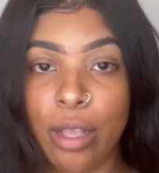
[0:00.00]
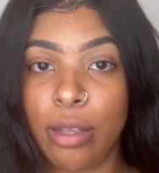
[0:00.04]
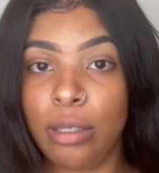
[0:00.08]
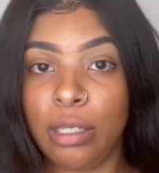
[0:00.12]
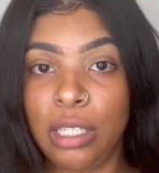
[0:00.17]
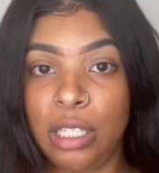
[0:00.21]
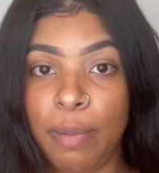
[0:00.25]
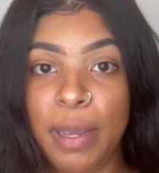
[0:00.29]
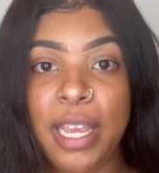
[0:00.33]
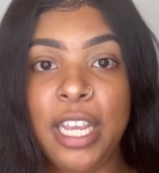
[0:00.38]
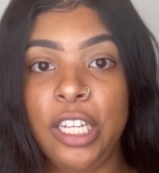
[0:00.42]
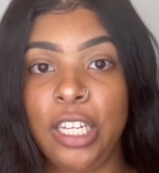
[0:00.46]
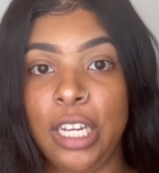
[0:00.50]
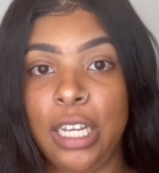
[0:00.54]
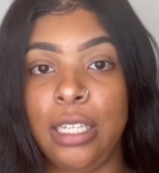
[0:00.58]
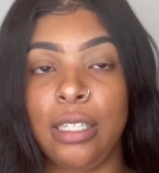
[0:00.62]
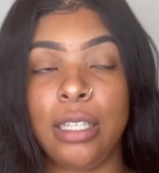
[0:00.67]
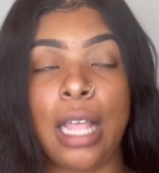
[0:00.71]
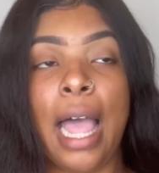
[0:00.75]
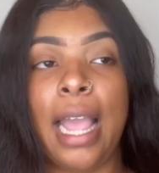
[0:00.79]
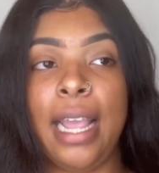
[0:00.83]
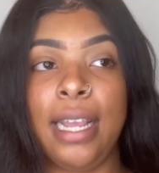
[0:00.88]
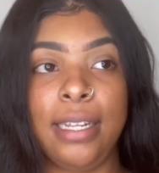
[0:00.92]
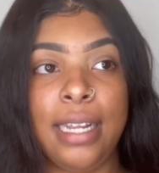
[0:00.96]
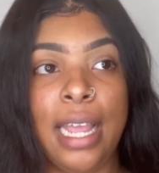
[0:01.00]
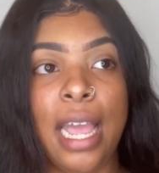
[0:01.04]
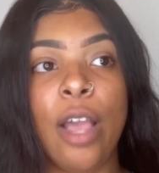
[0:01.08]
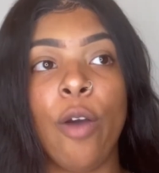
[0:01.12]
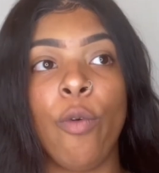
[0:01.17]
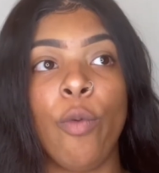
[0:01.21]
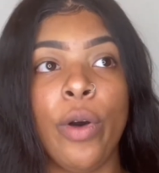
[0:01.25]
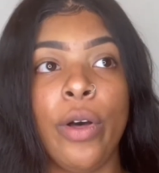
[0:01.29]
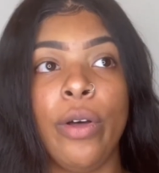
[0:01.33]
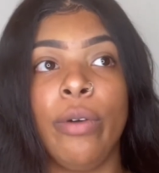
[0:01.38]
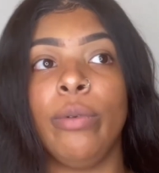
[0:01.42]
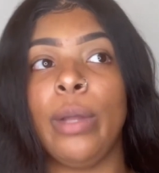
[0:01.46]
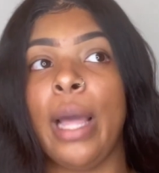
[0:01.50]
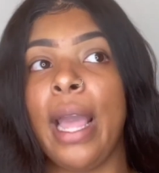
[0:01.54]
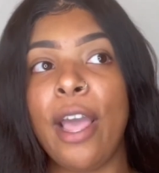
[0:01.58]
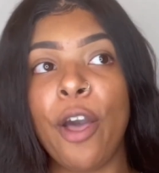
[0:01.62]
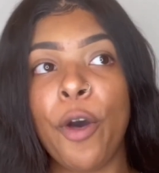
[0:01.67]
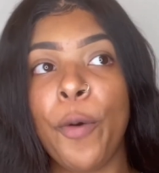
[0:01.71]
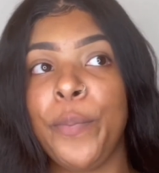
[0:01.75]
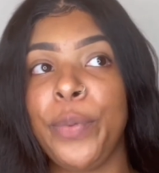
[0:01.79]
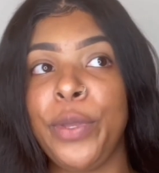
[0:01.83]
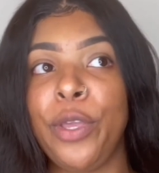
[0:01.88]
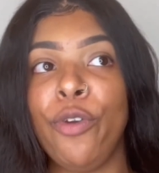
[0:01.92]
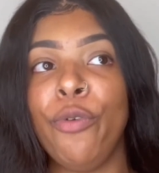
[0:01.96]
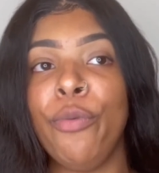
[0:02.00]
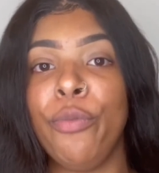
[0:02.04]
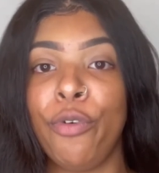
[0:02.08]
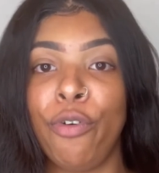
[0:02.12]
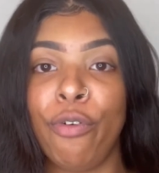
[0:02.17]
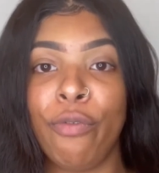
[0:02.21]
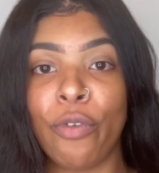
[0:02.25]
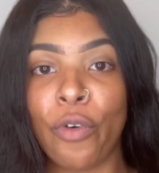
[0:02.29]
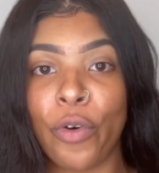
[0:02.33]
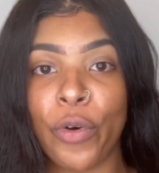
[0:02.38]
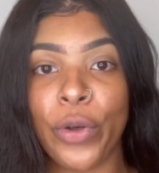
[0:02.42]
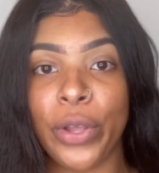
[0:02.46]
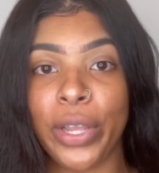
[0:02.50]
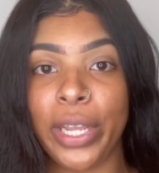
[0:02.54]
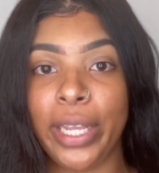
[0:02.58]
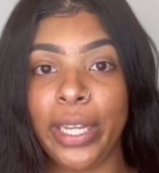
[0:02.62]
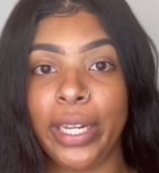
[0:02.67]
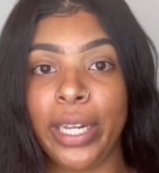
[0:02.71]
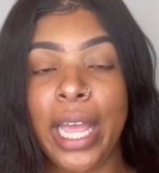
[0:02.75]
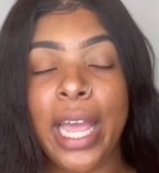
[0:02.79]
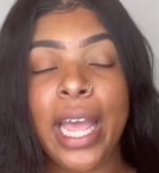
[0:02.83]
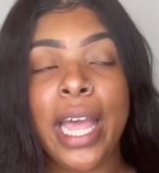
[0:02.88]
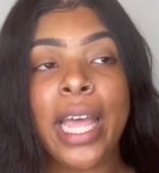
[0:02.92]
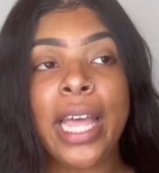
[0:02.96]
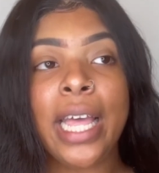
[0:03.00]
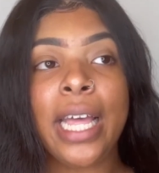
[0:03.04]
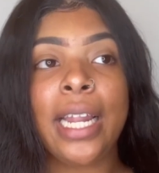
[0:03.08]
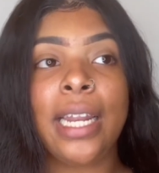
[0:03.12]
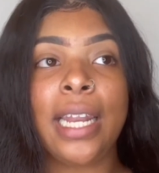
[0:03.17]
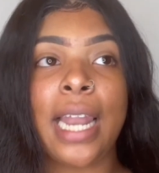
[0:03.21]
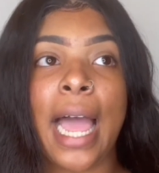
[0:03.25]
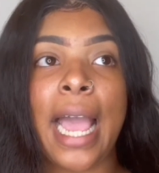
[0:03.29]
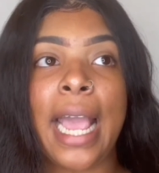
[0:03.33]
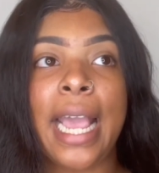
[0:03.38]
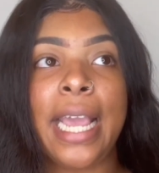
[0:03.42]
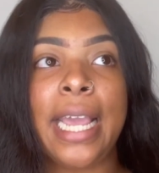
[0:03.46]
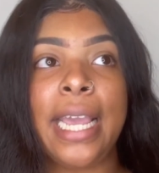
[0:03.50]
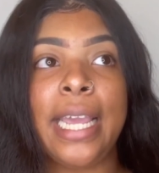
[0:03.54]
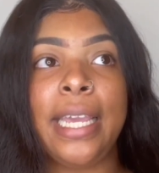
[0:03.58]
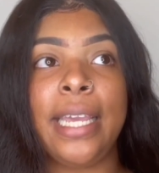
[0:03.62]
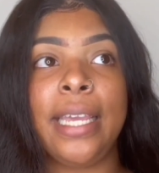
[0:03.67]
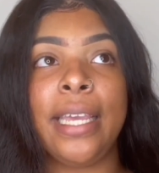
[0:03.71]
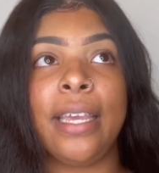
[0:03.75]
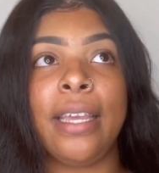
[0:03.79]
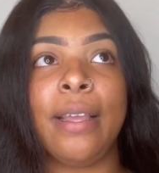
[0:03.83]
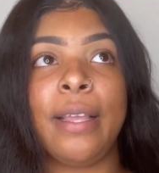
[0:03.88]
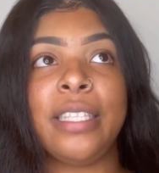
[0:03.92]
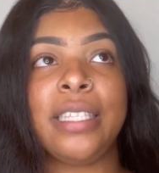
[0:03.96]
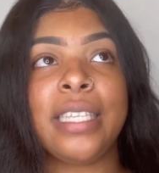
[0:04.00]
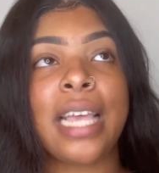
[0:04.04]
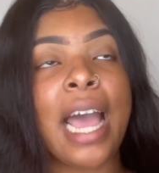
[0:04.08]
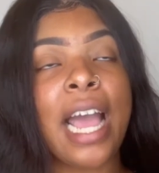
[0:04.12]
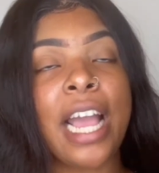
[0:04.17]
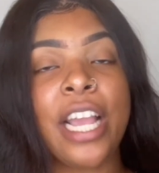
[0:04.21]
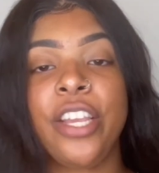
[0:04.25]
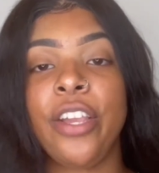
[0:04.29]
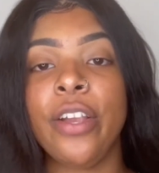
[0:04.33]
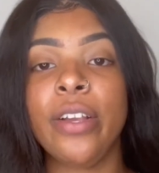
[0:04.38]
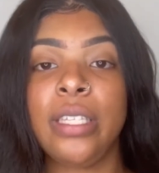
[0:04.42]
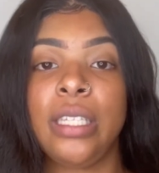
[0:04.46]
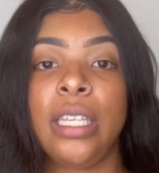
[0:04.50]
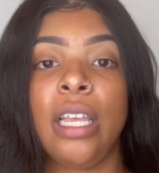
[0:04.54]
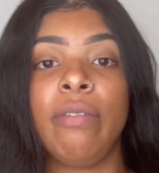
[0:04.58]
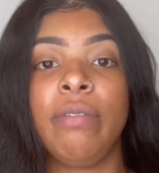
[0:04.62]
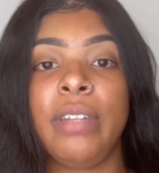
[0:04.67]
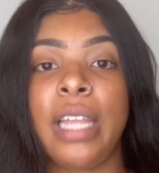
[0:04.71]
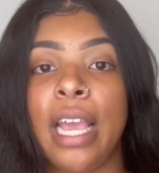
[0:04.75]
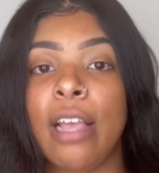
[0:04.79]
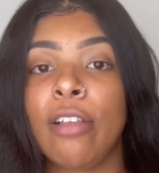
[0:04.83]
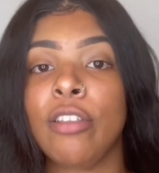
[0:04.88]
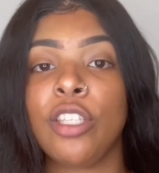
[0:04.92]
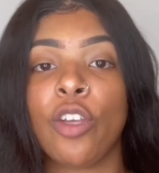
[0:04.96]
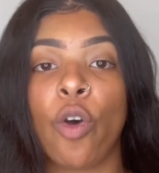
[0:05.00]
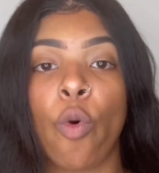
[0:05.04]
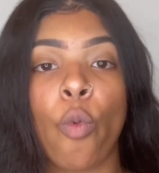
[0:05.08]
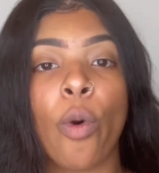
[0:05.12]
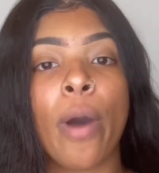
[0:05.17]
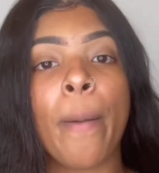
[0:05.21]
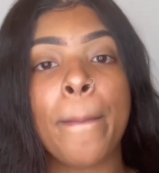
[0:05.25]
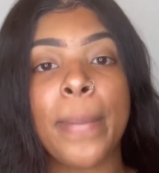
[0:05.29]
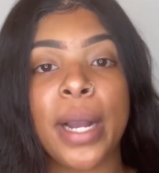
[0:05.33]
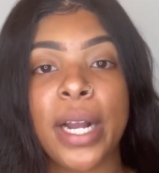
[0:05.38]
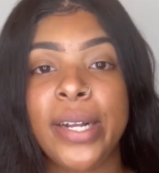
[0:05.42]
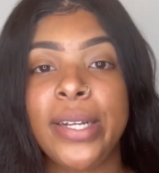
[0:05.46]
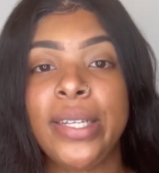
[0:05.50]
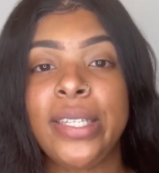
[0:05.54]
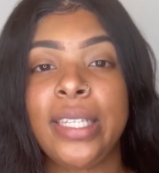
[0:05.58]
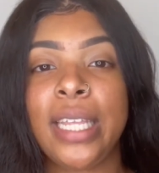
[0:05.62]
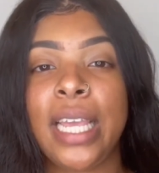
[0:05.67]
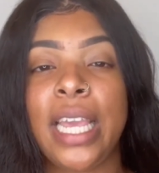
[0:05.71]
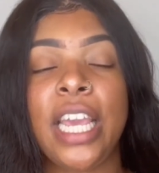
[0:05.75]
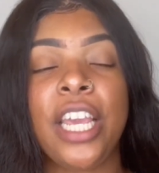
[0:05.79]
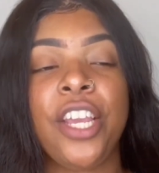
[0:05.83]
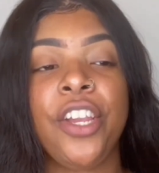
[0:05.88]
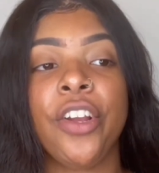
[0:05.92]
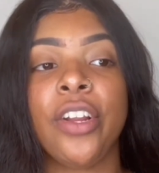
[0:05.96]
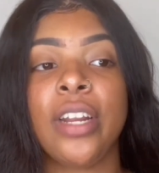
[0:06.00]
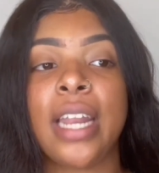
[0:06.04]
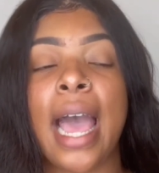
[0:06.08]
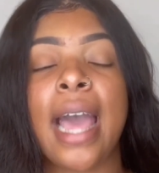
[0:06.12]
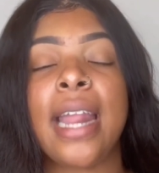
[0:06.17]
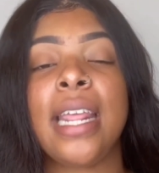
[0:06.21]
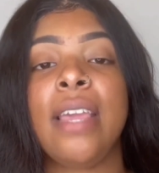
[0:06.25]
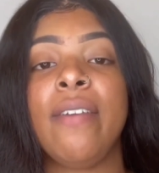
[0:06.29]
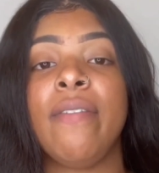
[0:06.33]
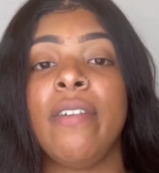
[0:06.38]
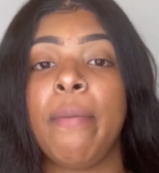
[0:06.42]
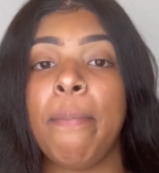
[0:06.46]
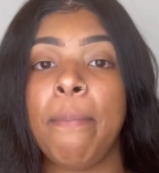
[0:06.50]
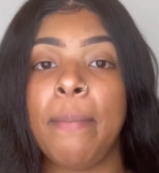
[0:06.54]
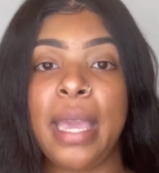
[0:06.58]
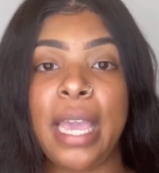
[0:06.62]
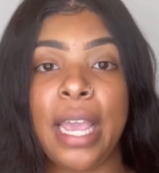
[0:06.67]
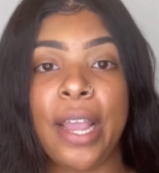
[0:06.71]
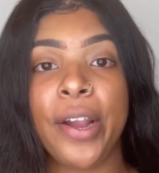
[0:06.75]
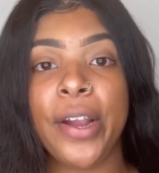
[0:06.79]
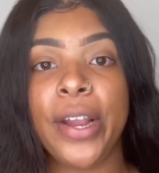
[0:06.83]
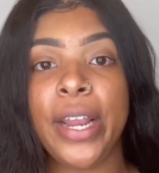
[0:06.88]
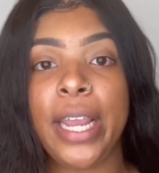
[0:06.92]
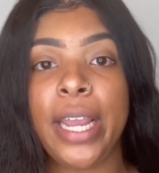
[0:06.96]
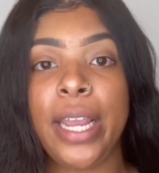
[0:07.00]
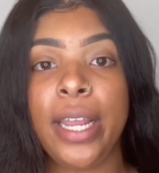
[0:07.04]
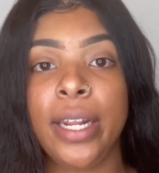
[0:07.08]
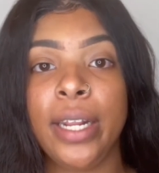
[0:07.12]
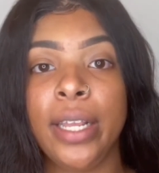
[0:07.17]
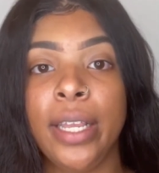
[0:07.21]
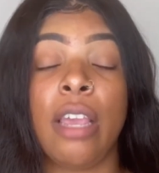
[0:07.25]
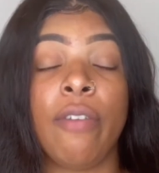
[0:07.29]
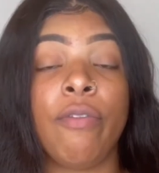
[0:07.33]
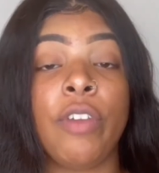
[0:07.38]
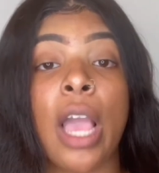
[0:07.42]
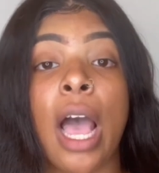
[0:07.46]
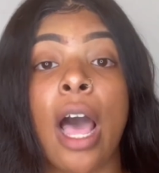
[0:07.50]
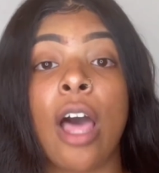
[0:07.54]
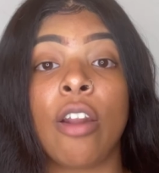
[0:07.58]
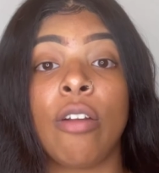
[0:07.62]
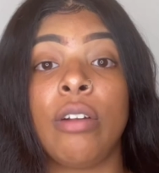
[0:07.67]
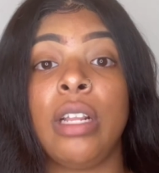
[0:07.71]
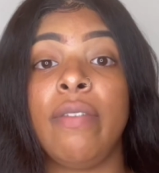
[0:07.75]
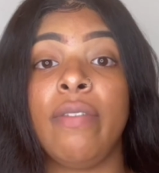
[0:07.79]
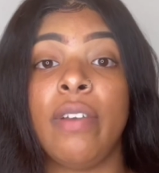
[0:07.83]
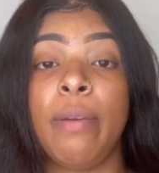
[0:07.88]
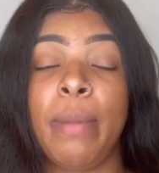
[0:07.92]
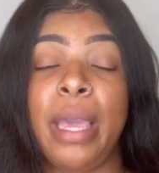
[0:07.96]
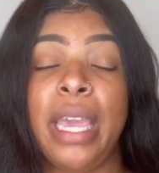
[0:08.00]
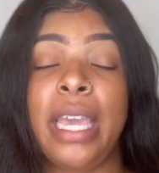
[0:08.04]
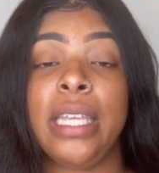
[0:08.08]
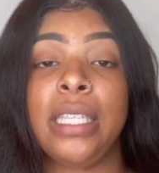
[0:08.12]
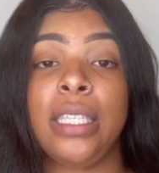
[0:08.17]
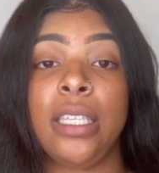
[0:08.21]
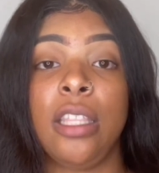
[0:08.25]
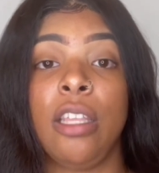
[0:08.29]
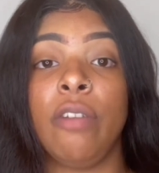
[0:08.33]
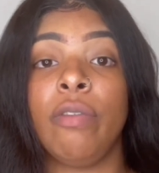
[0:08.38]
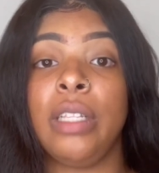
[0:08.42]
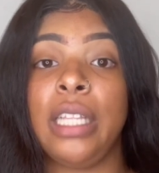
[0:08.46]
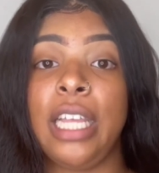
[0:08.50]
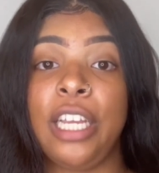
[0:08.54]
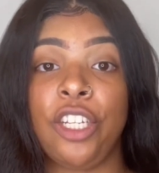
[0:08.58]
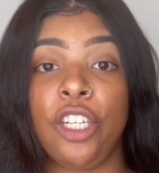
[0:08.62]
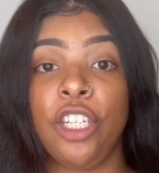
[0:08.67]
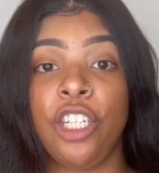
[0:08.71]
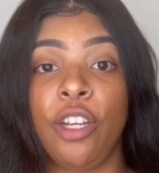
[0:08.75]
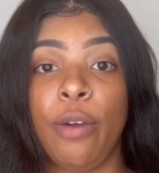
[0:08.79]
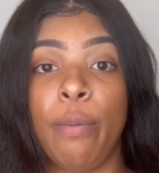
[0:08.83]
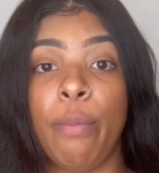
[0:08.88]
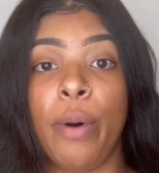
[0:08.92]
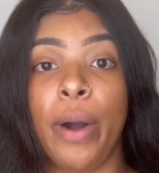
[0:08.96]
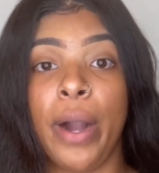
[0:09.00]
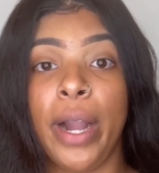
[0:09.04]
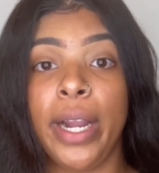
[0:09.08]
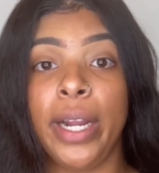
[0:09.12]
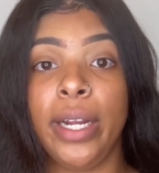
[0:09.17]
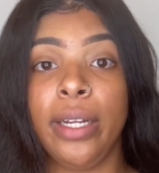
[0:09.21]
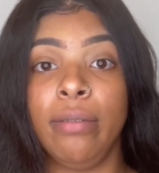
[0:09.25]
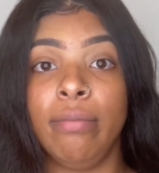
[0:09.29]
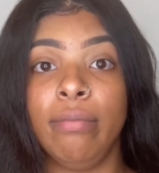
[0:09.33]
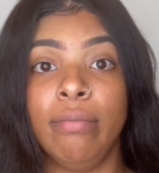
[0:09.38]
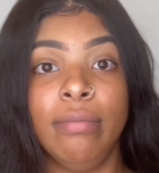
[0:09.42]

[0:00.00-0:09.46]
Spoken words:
species. Like, that will help you move on. Like, tying yourself down to one person and you're not even married, if y'all don't even make it to the relationship part,